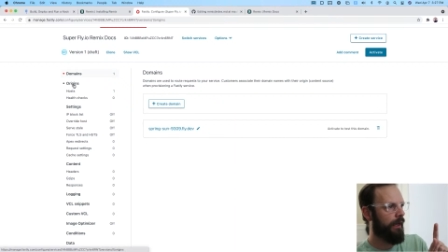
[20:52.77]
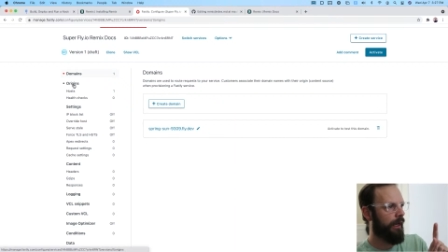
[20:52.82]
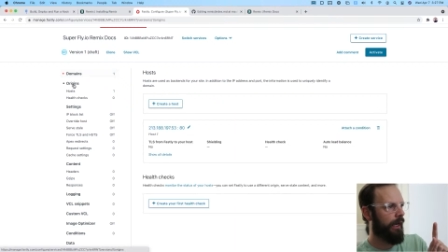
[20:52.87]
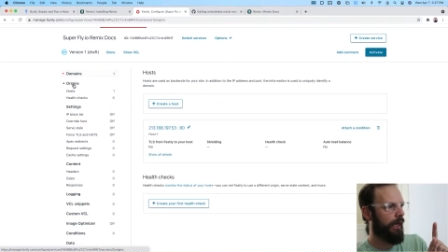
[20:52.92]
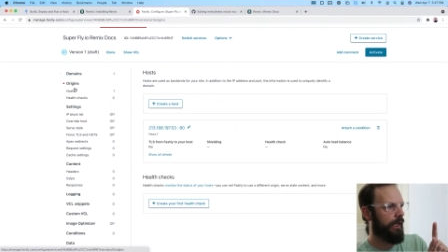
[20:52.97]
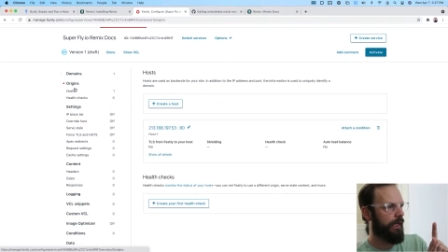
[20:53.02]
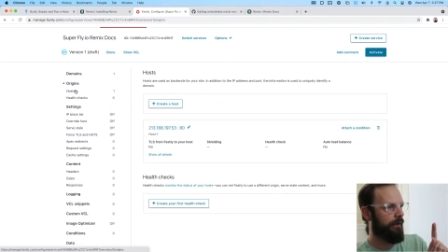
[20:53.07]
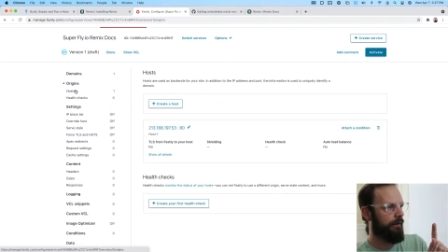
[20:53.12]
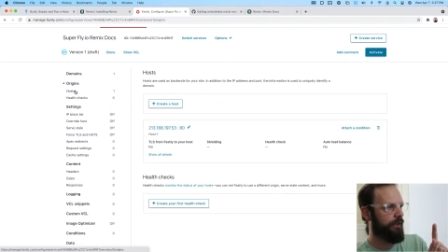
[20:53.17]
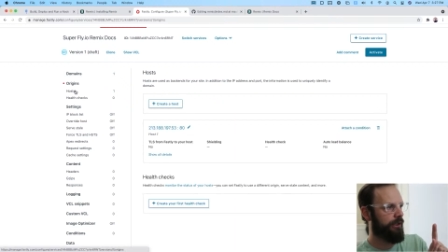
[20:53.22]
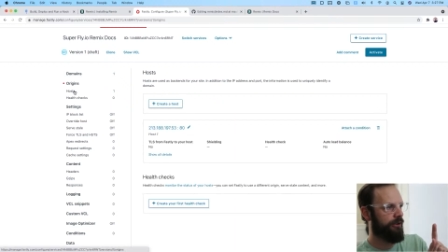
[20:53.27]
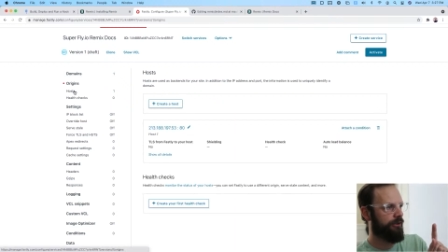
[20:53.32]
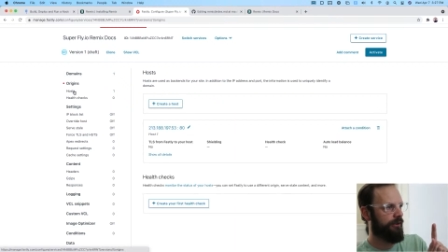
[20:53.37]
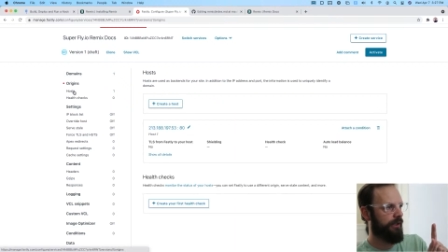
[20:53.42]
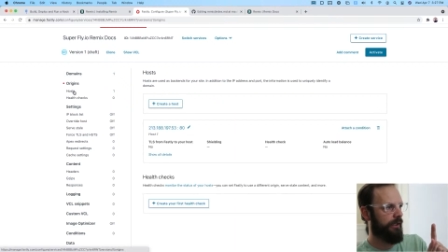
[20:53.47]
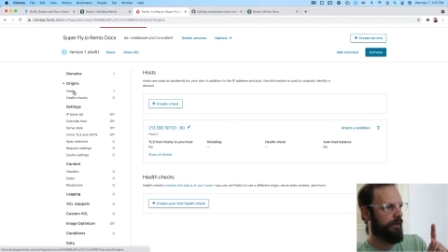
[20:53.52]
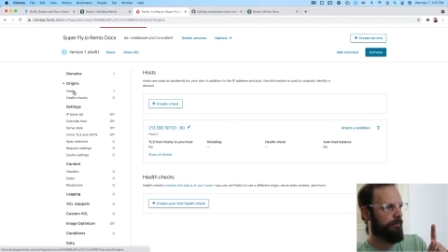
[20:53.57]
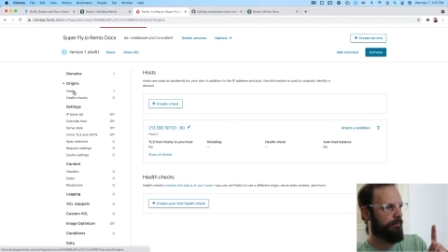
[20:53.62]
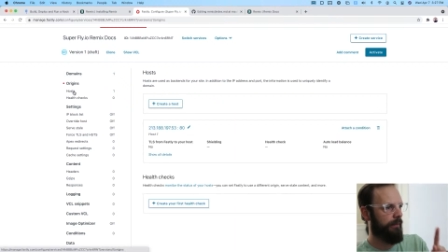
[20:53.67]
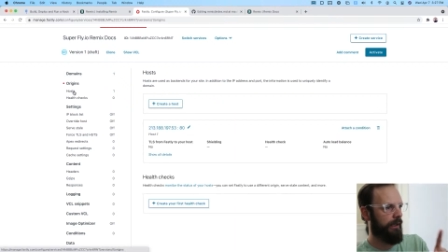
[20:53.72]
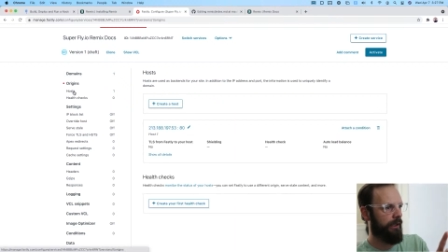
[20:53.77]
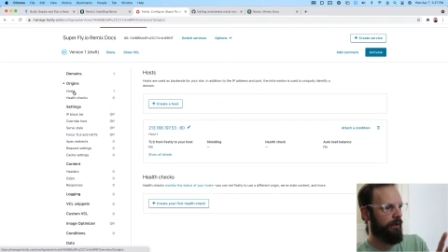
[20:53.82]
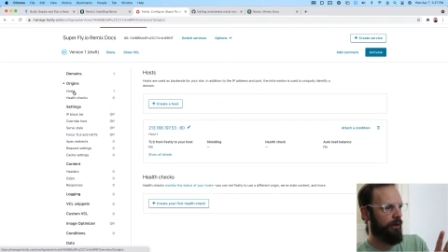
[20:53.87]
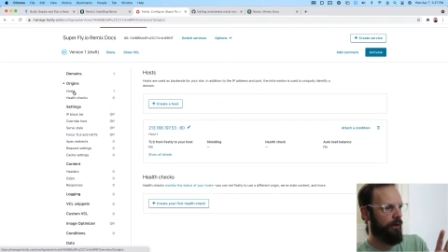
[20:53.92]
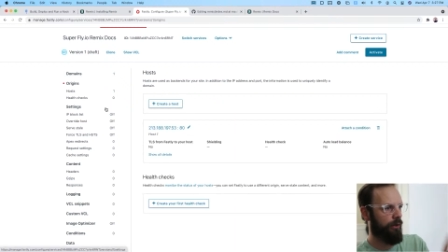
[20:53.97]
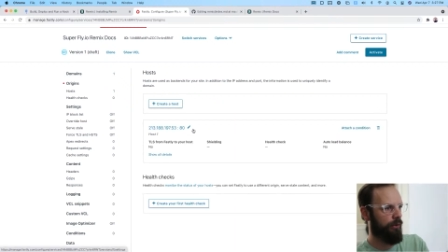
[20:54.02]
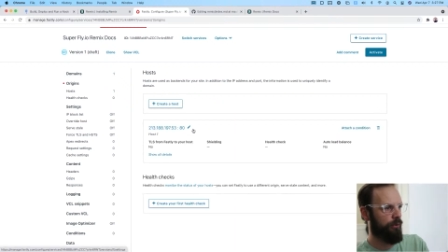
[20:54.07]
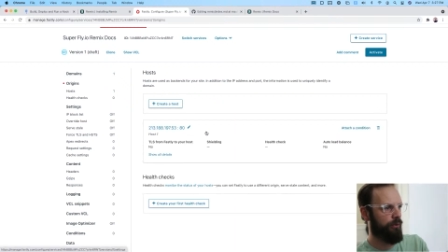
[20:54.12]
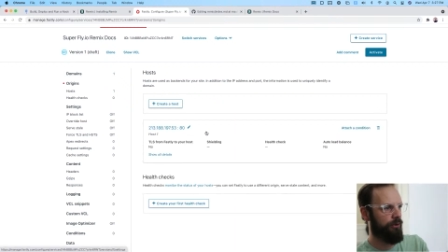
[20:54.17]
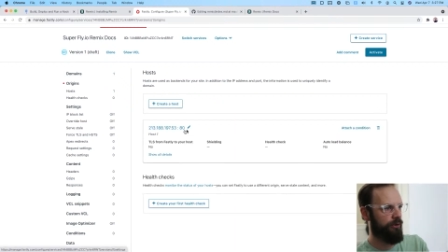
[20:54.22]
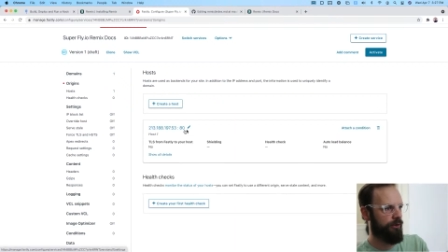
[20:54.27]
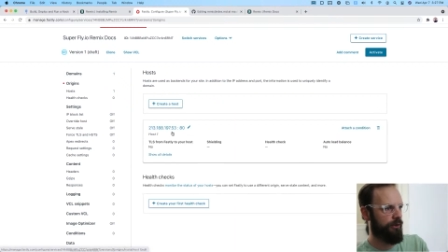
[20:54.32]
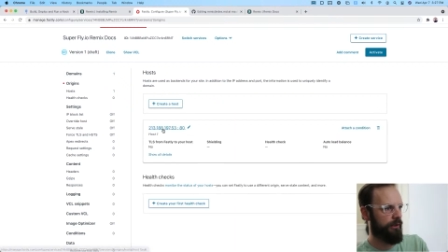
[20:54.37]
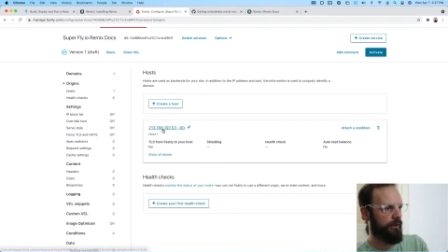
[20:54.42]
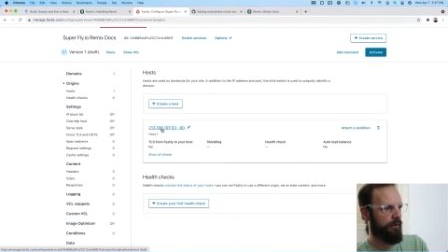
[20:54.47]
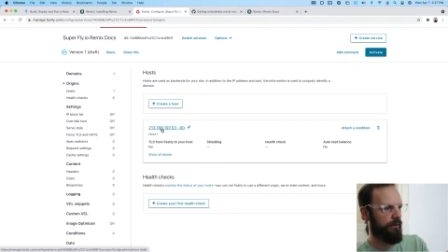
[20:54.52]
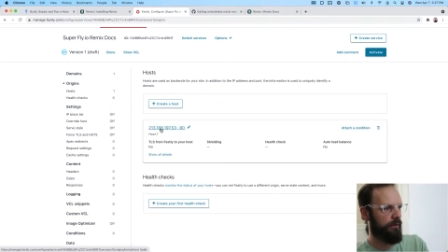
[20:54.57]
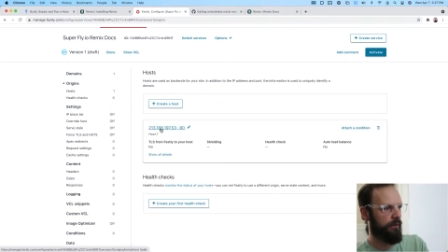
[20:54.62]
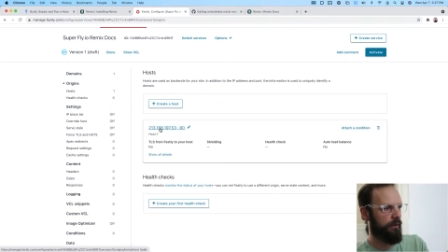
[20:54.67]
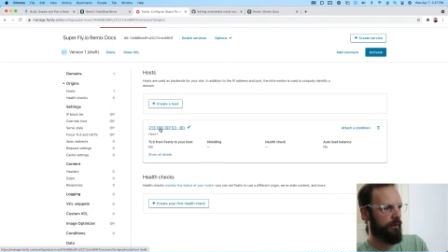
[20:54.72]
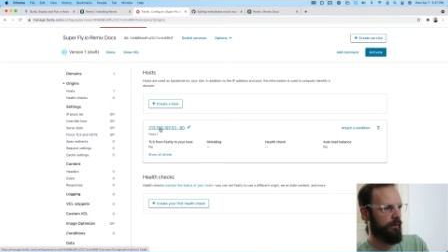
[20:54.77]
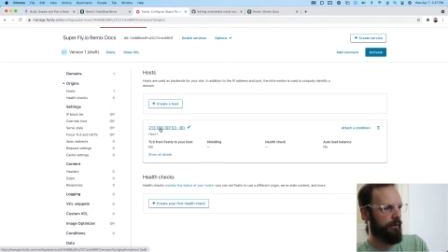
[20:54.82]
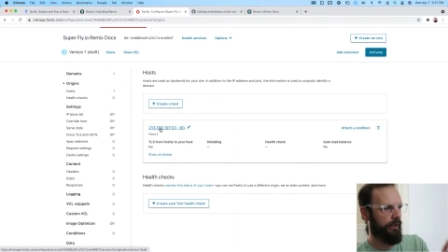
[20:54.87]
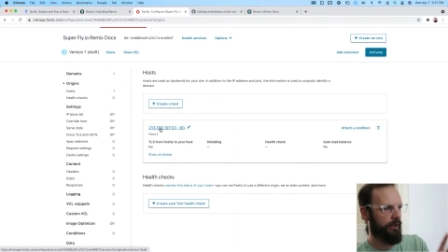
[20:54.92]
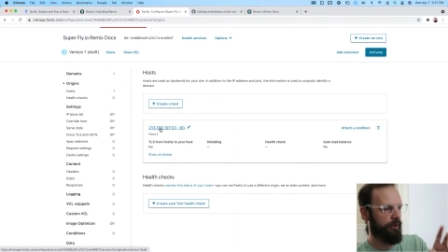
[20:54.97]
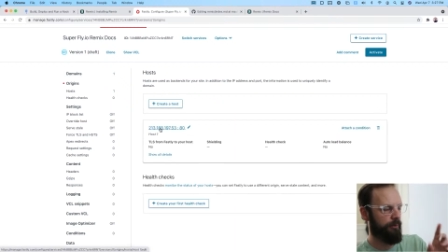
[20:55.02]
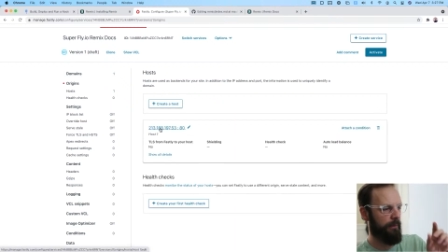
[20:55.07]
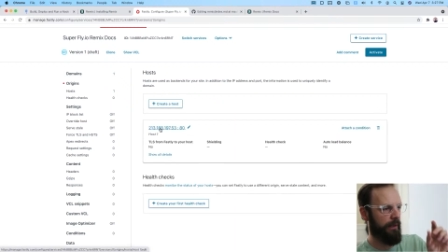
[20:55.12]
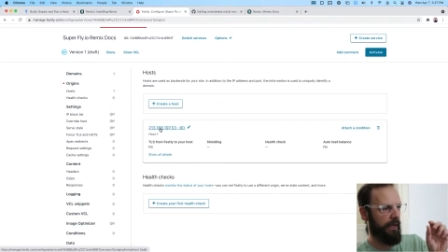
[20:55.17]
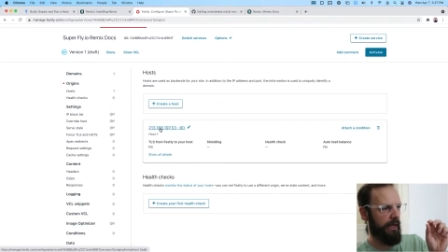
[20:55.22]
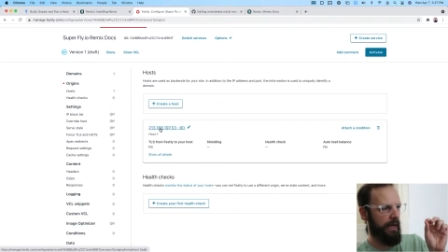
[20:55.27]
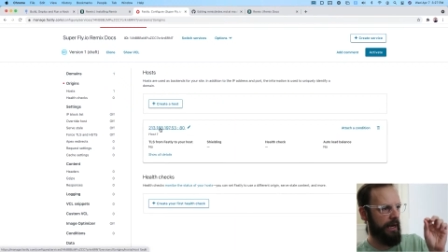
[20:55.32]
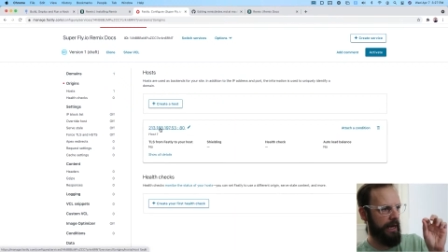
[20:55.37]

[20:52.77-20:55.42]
And now I just set up my host. That's my